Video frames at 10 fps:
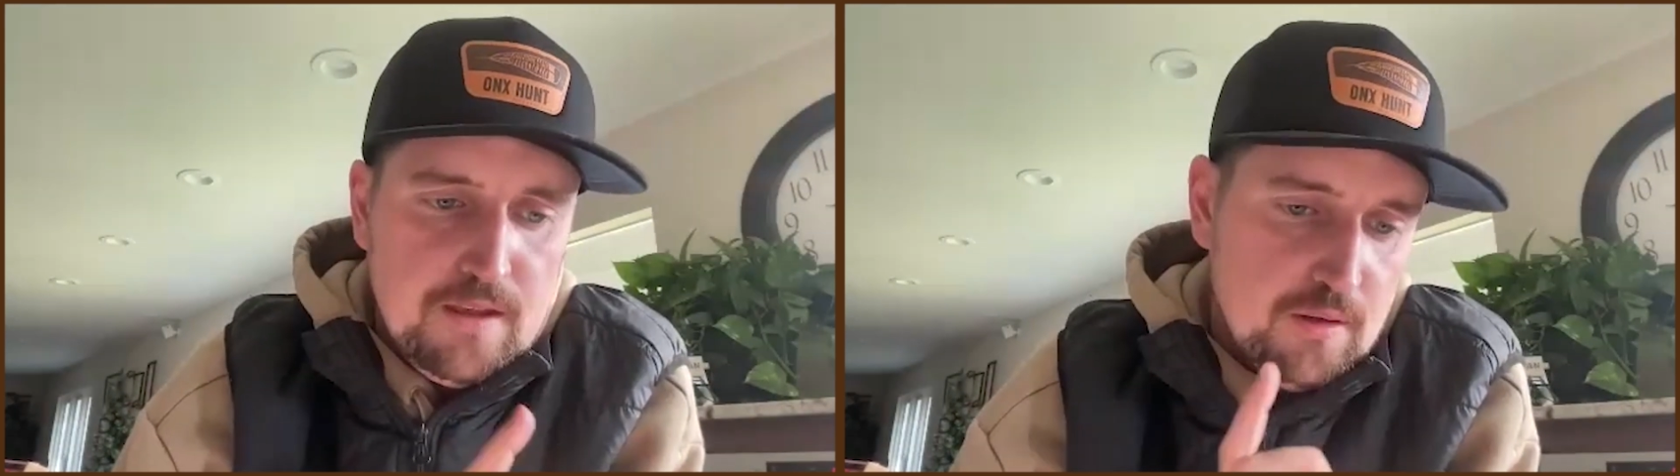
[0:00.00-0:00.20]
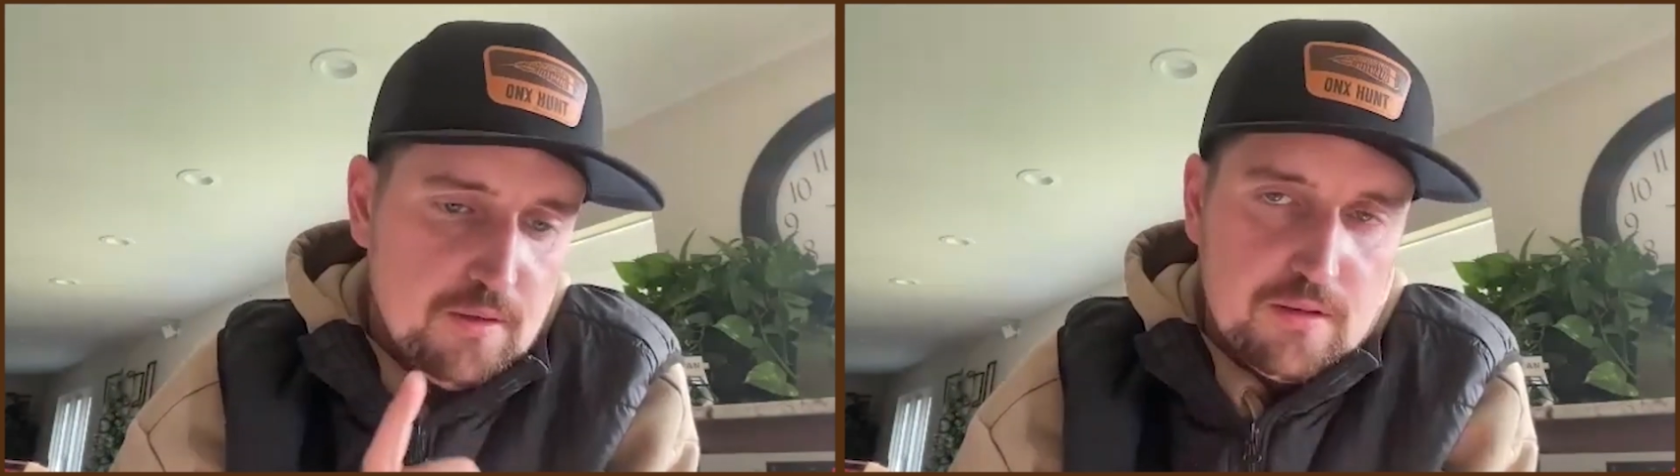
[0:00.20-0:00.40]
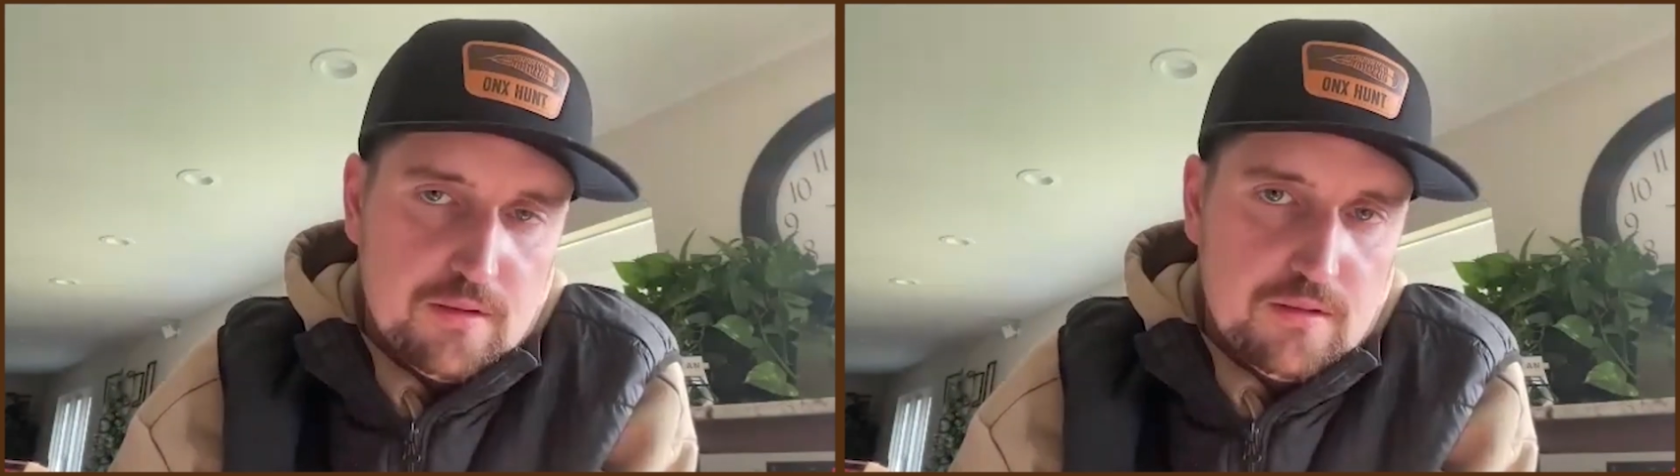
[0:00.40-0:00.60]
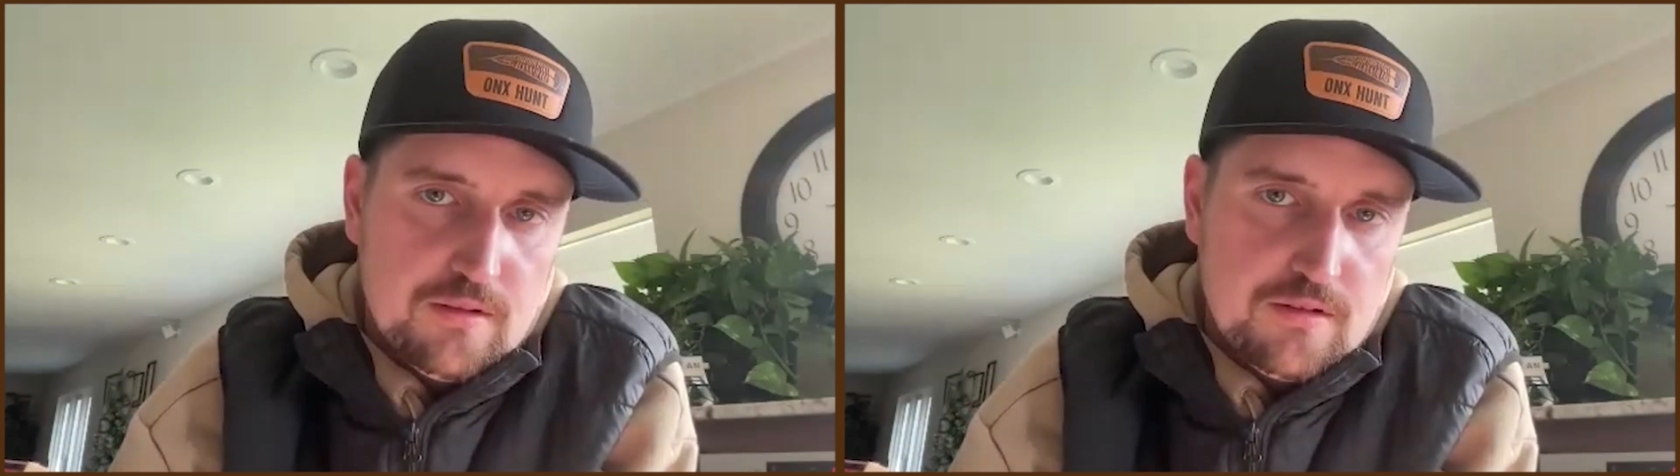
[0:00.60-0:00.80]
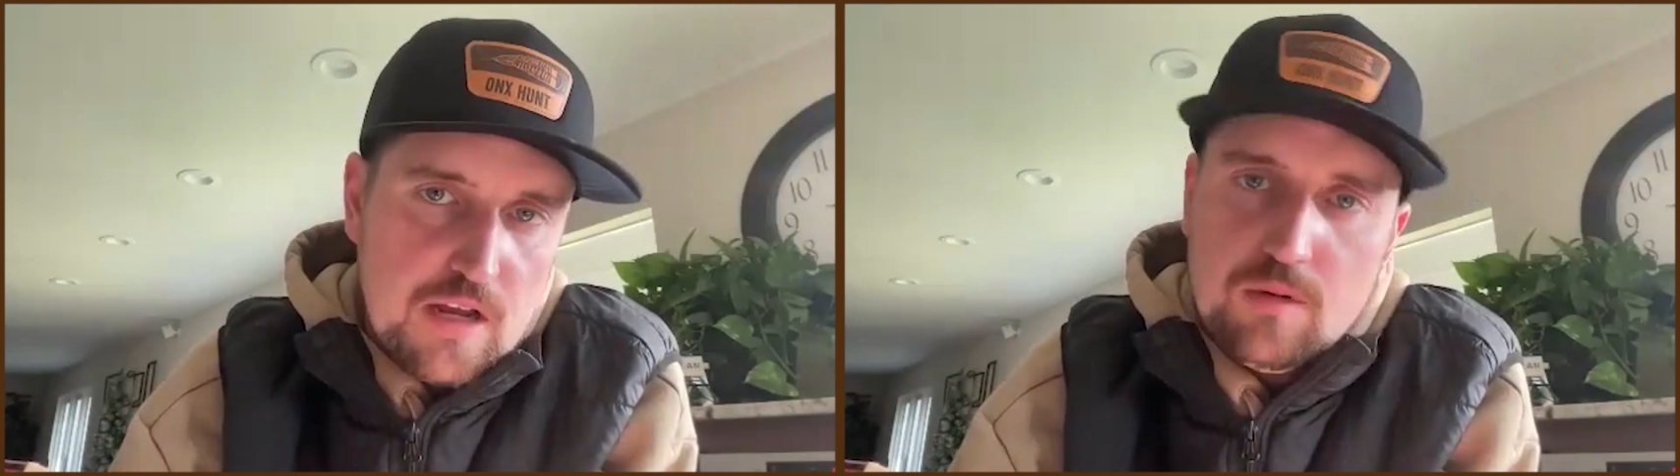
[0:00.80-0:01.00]
you know, in
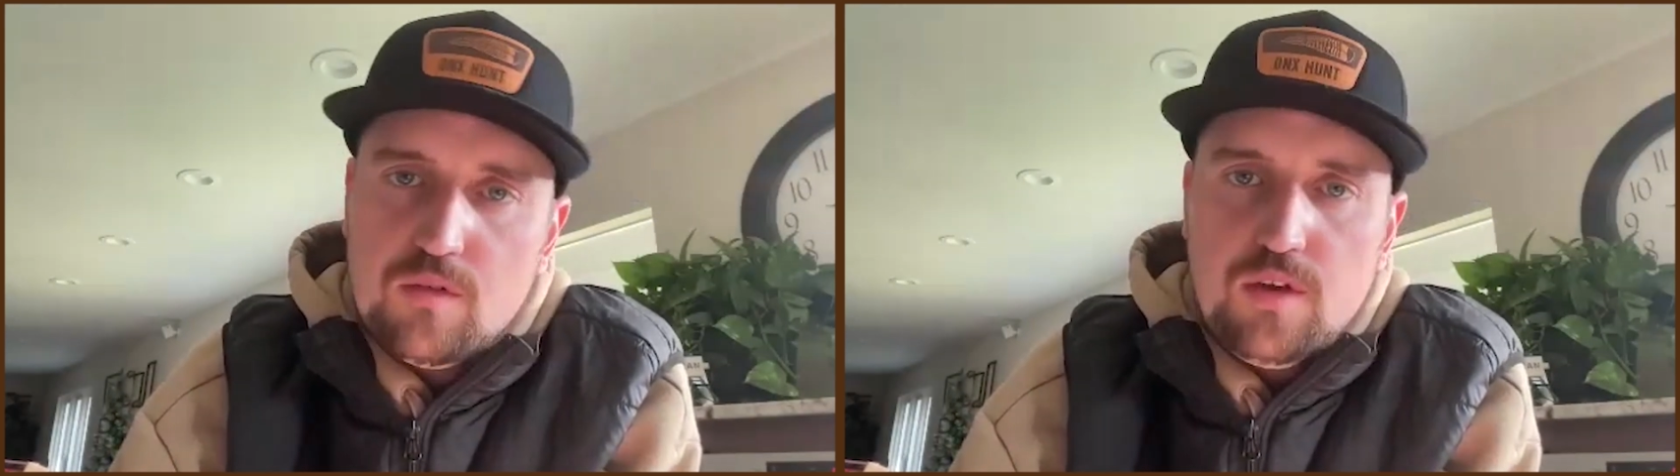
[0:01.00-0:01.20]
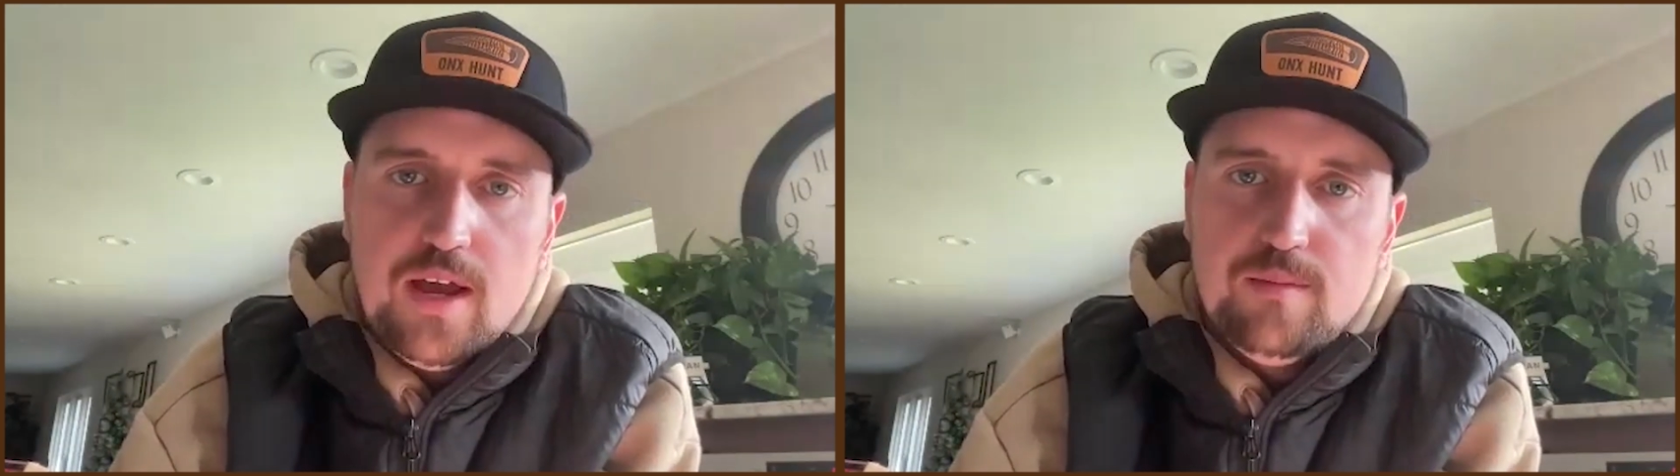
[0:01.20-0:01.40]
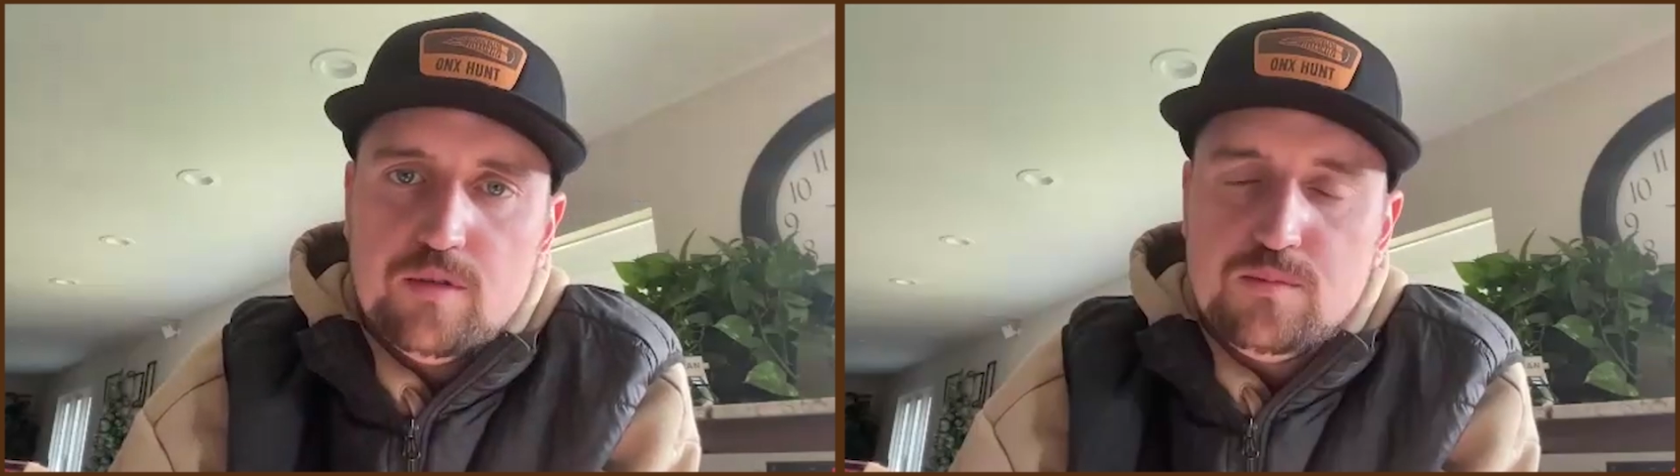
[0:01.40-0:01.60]
the summertime,